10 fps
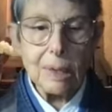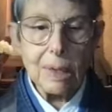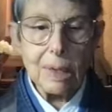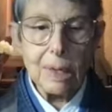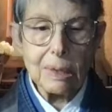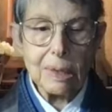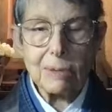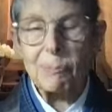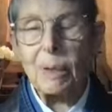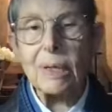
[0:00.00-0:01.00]
And that's
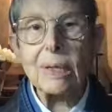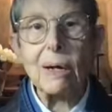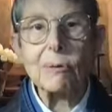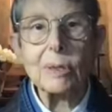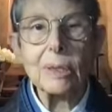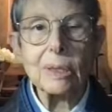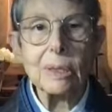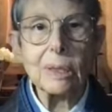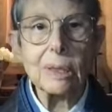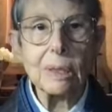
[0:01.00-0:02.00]
played out
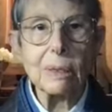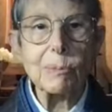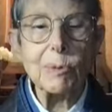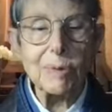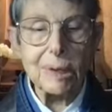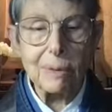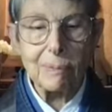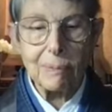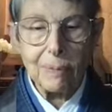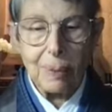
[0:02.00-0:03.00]
in the movie.
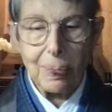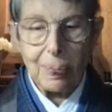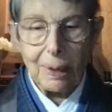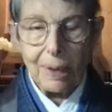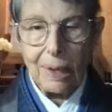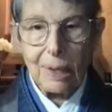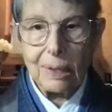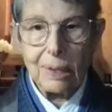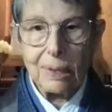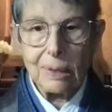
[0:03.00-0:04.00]

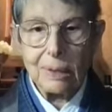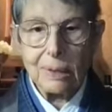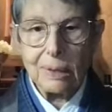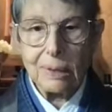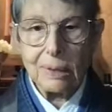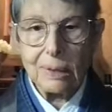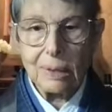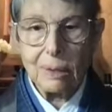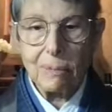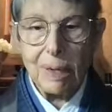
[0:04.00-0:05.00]
And then
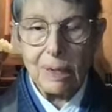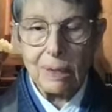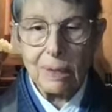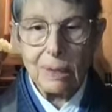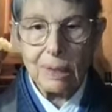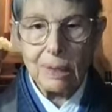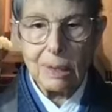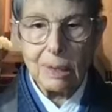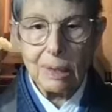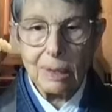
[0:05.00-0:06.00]
another man
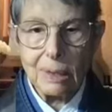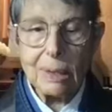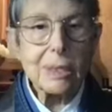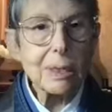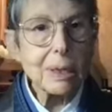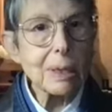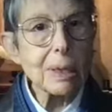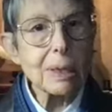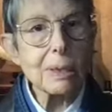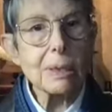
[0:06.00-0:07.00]

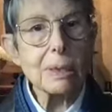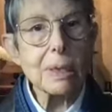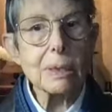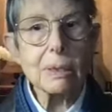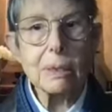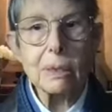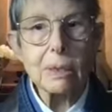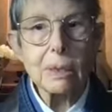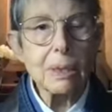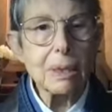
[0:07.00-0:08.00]
listening says,
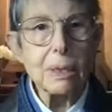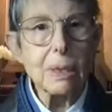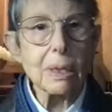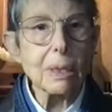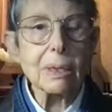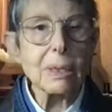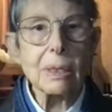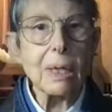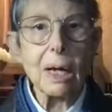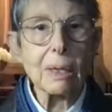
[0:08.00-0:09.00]

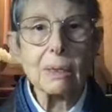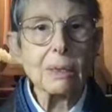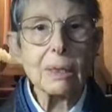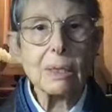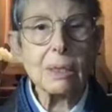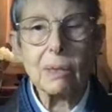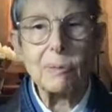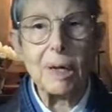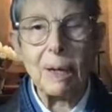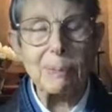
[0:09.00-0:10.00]
nah, that's not
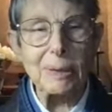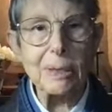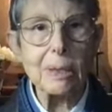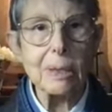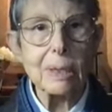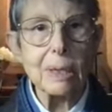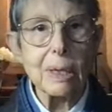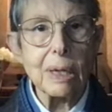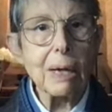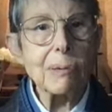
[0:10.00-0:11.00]
what happened.
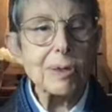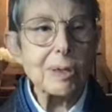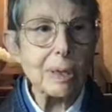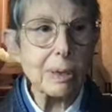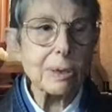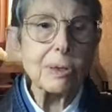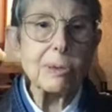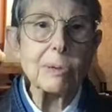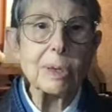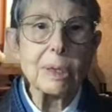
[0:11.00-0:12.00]
I was there too.